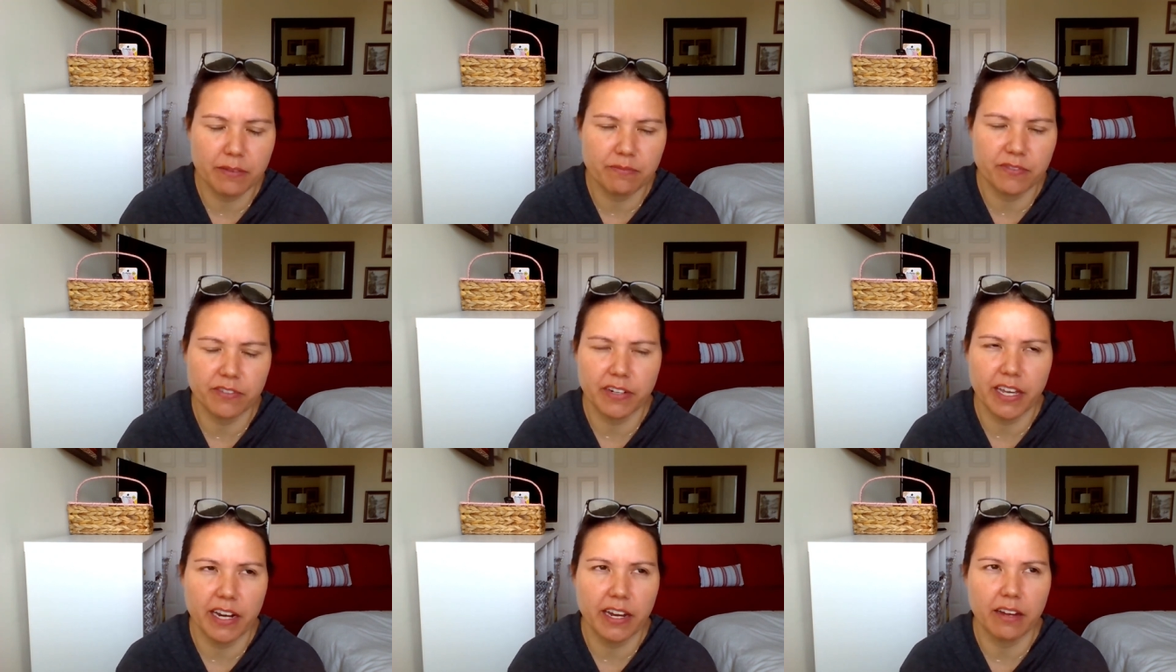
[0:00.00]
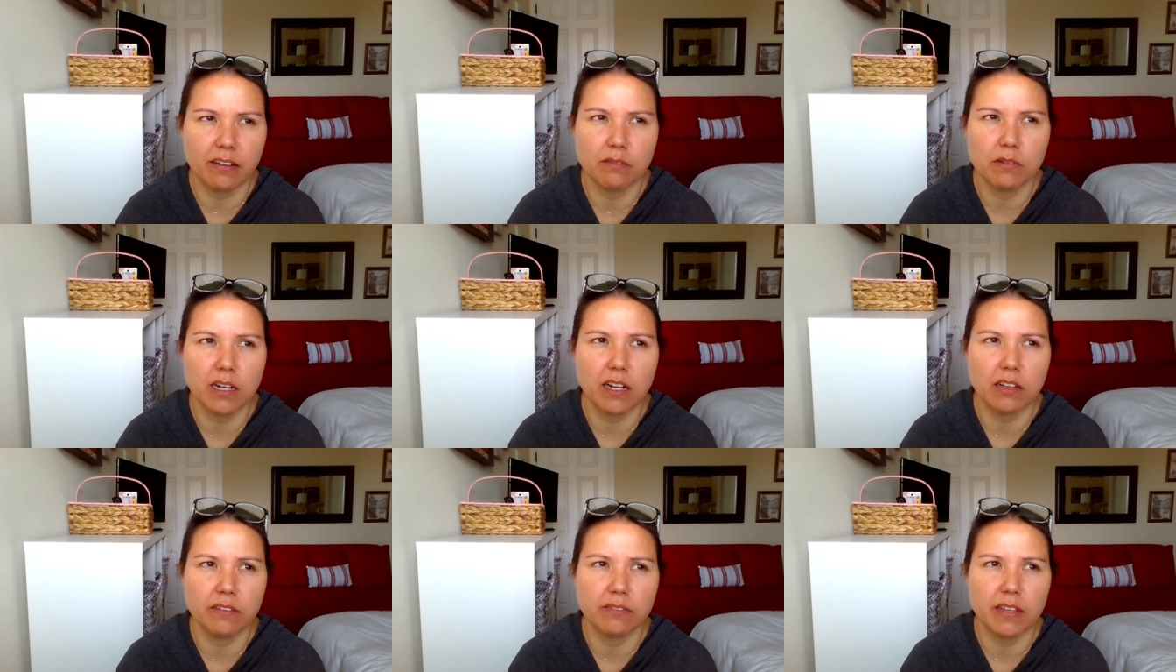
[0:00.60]
I'm forgetting what
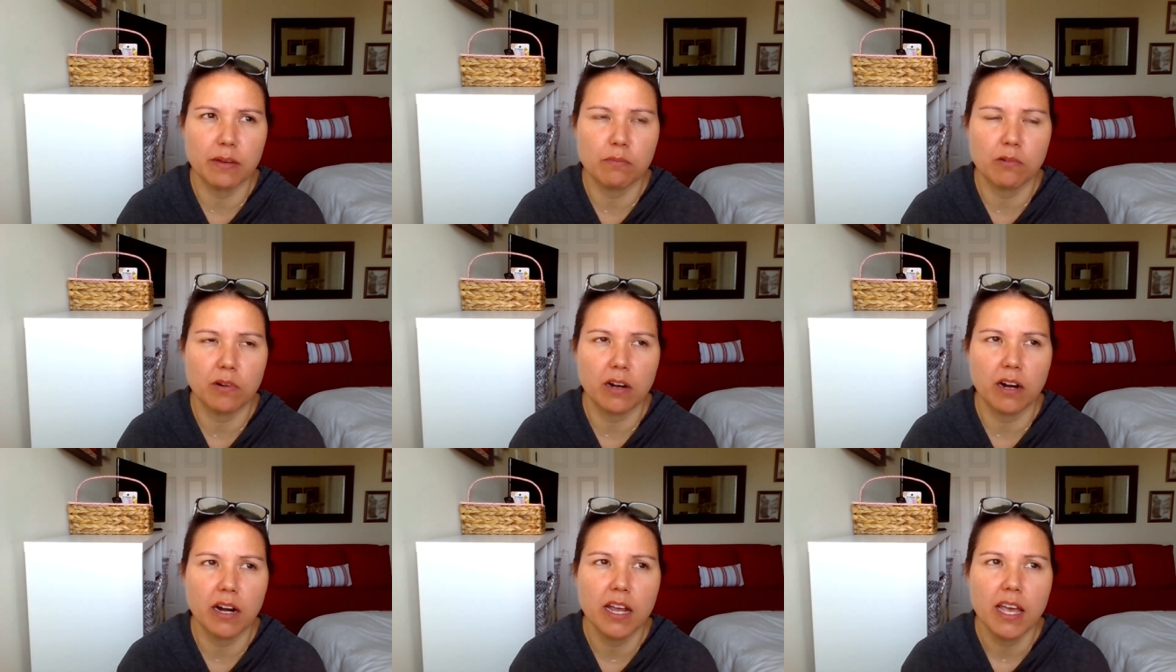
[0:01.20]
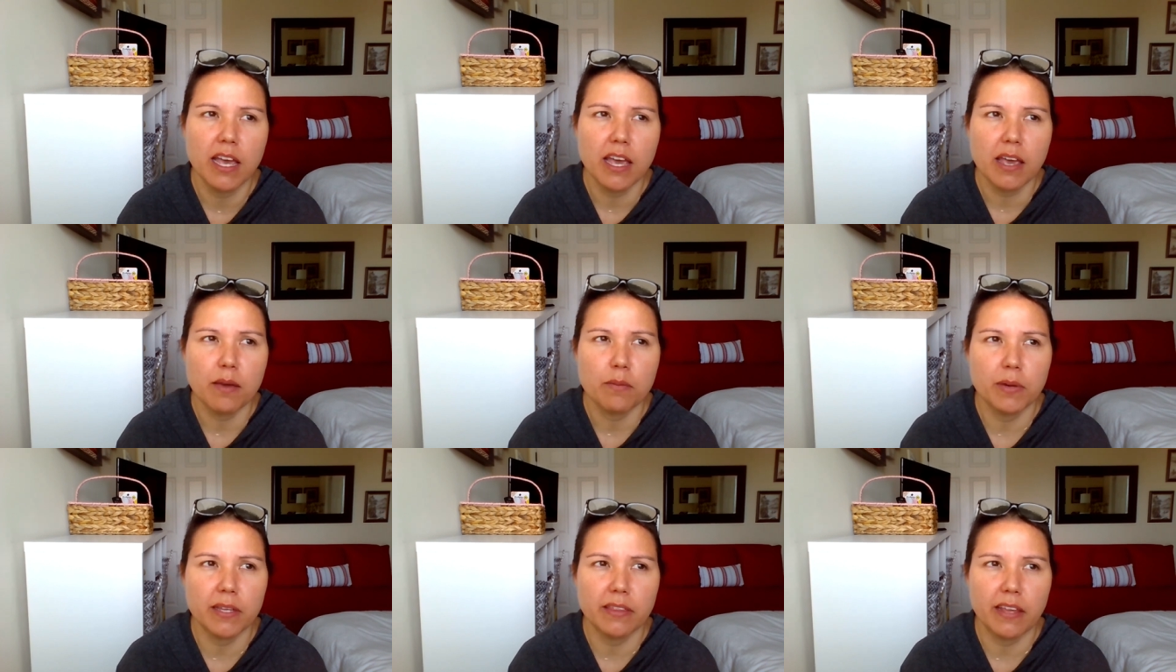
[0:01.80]
all of them were,
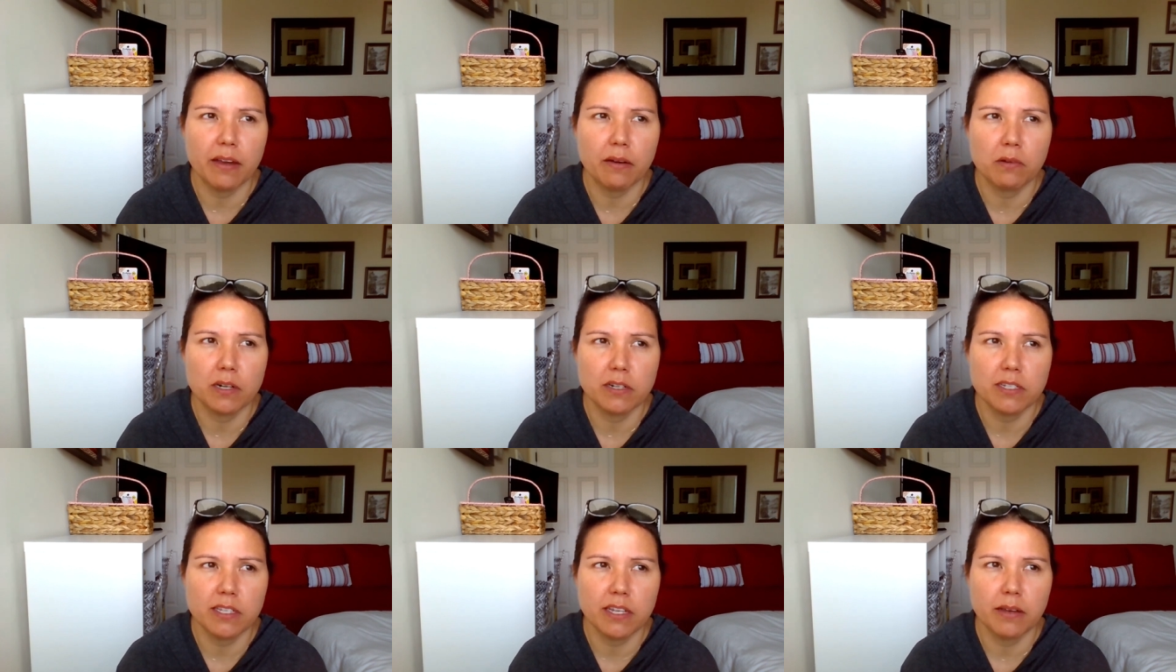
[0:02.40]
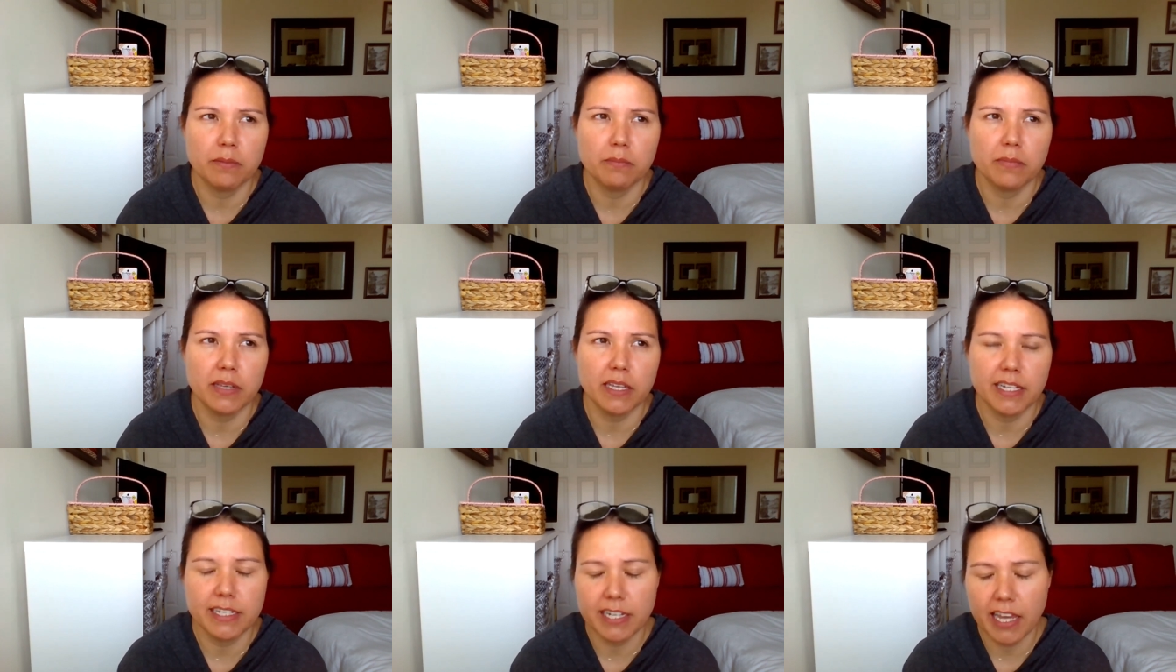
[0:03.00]
but they were some
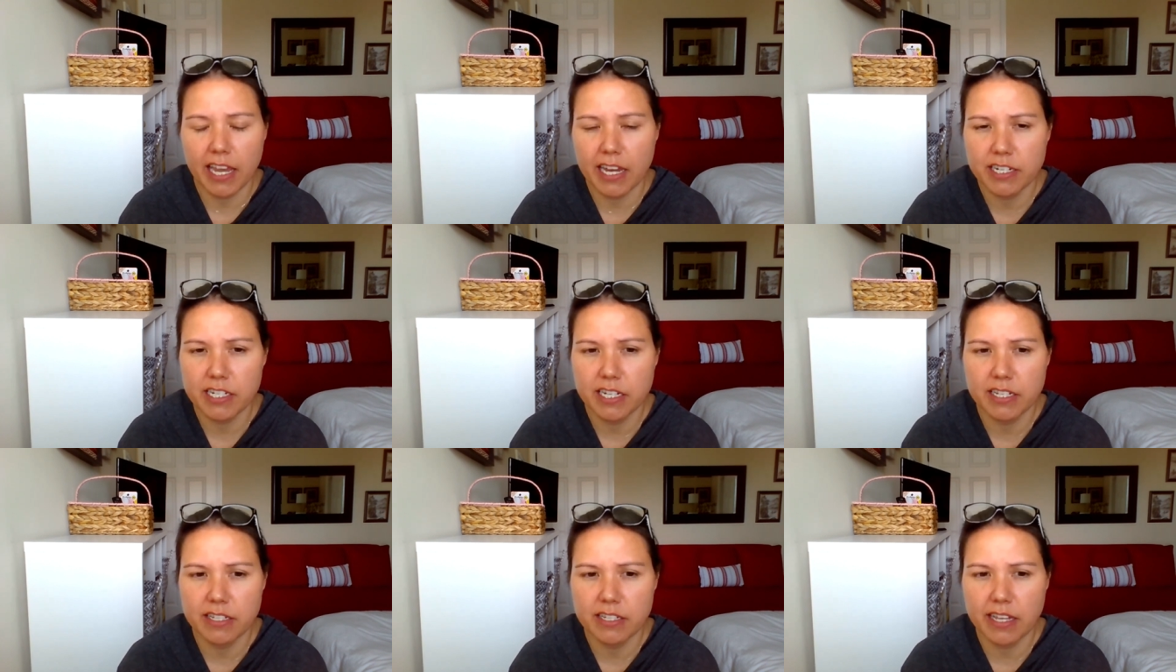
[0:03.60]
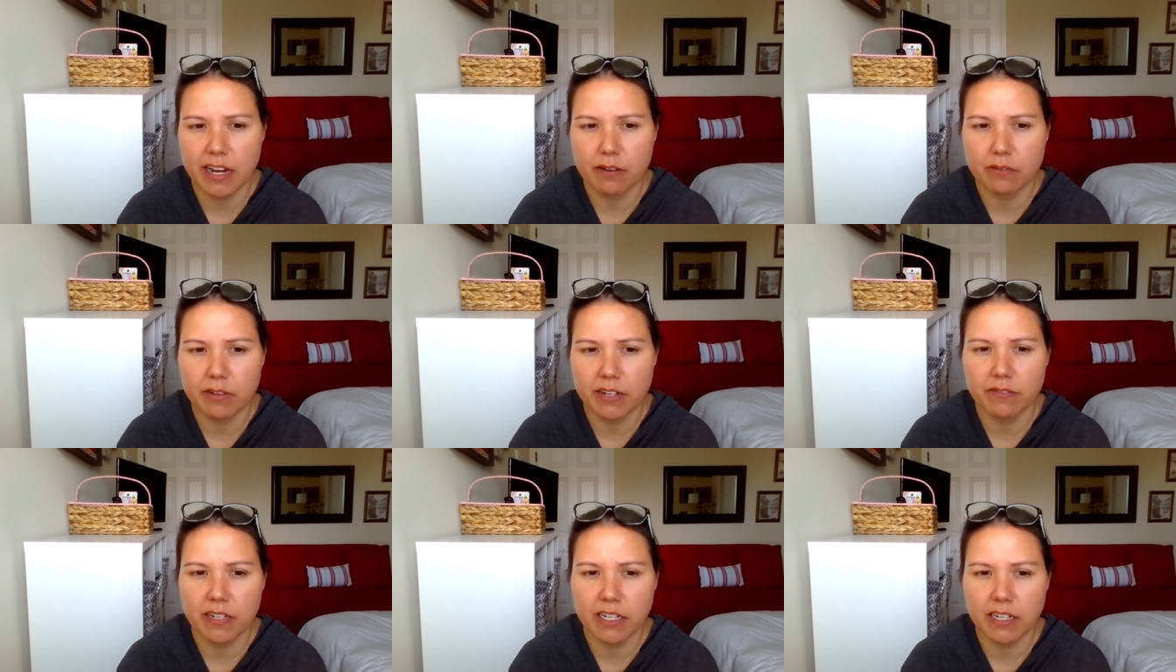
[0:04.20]
indications that
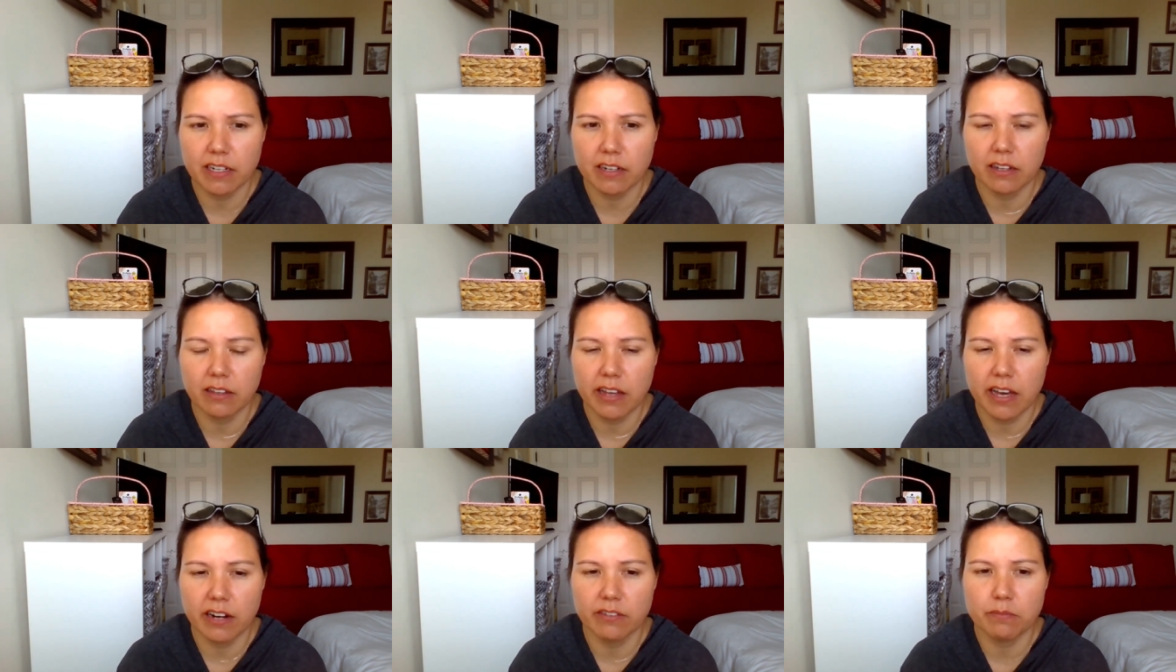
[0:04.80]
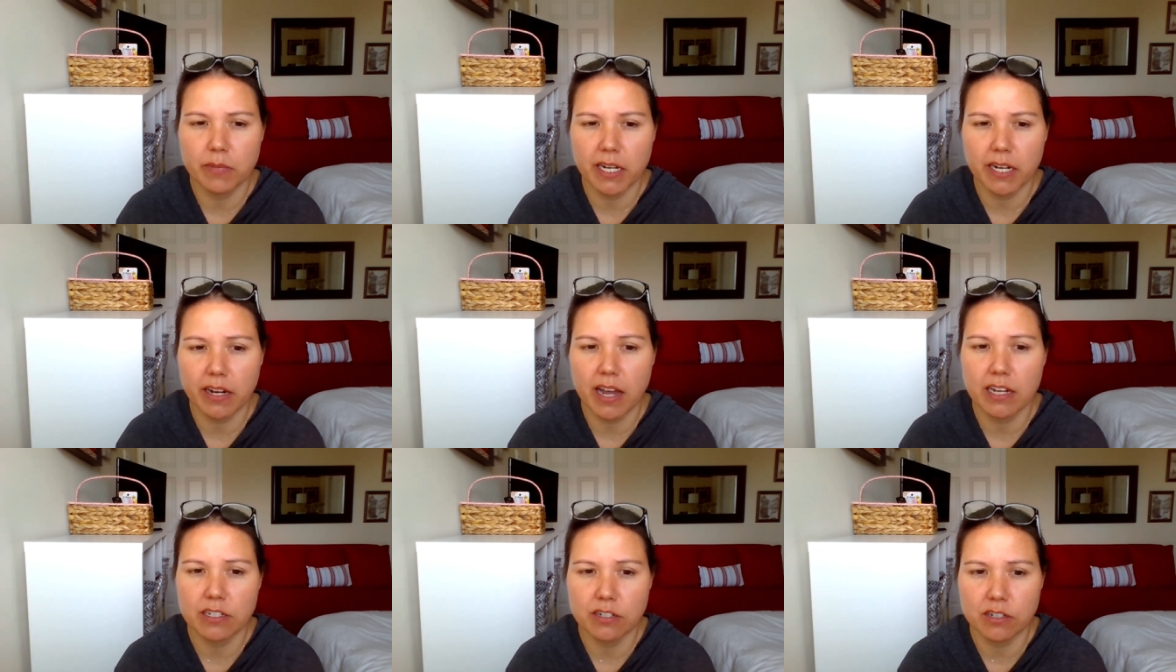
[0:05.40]
Reeve needed a lot of
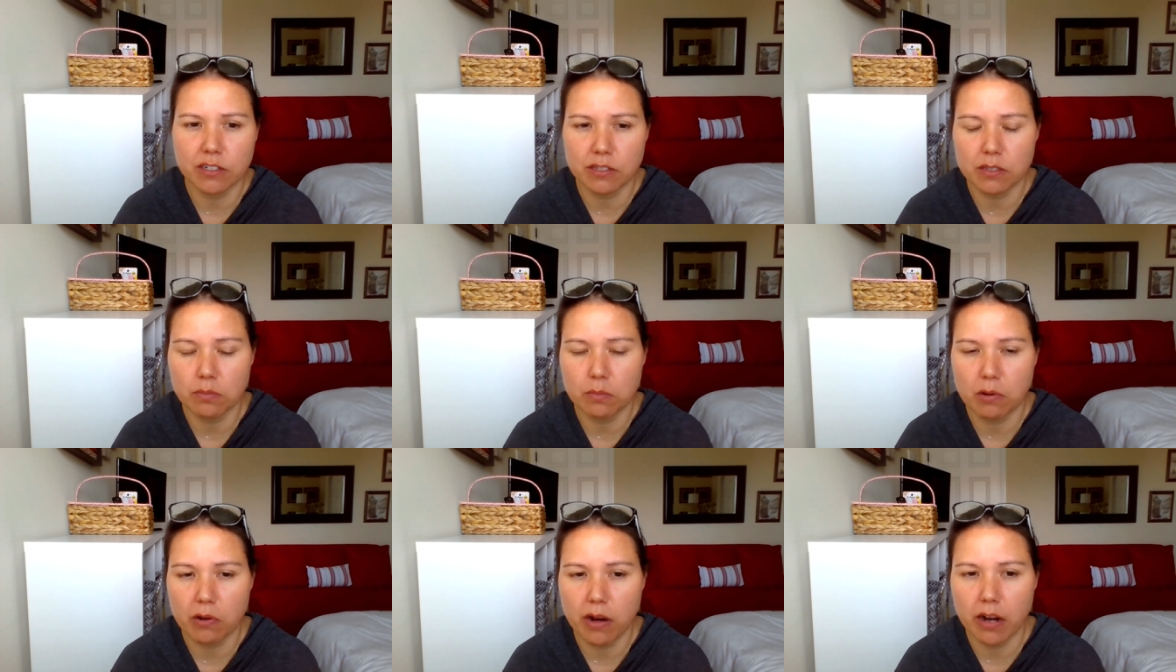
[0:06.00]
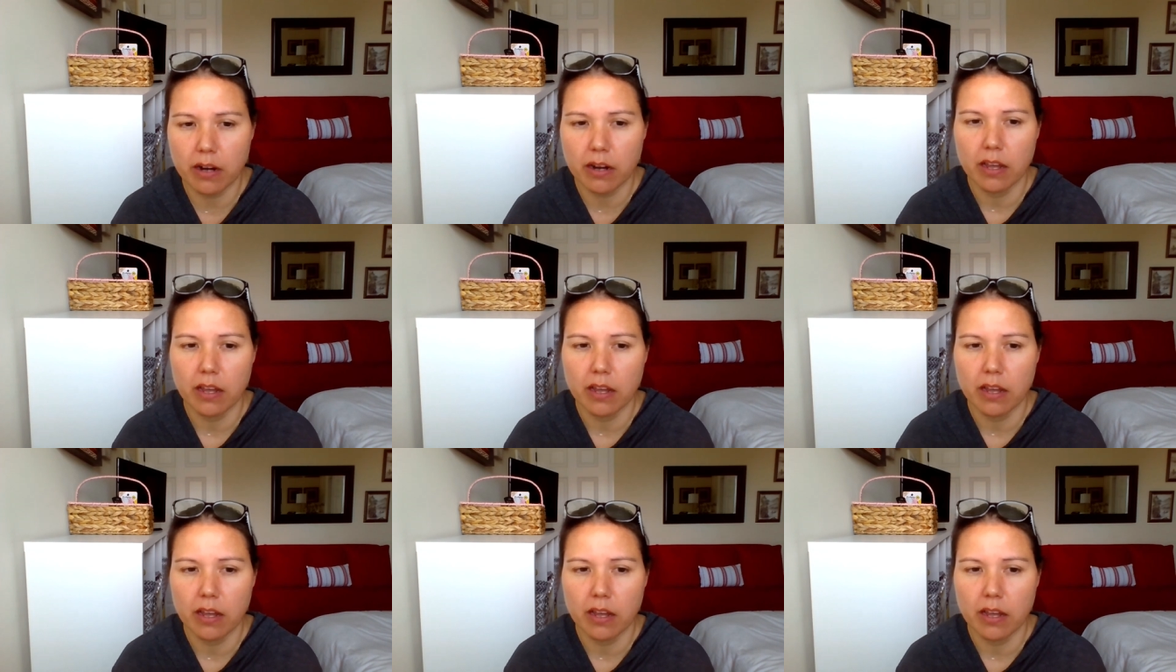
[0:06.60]
mitochondrial support.